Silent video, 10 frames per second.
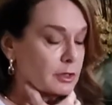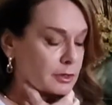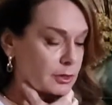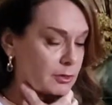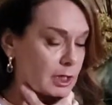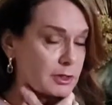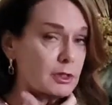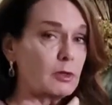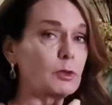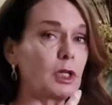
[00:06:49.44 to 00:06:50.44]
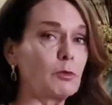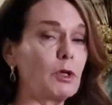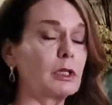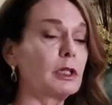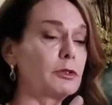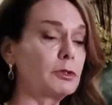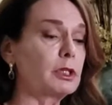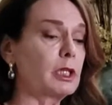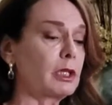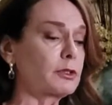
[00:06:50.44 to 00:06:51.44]
So that's not what I want. Now,
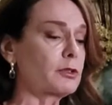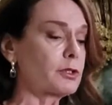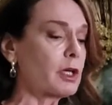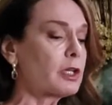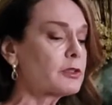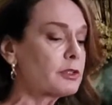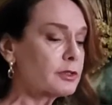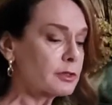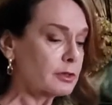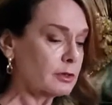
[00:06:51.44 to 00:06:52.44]
doing the exercises,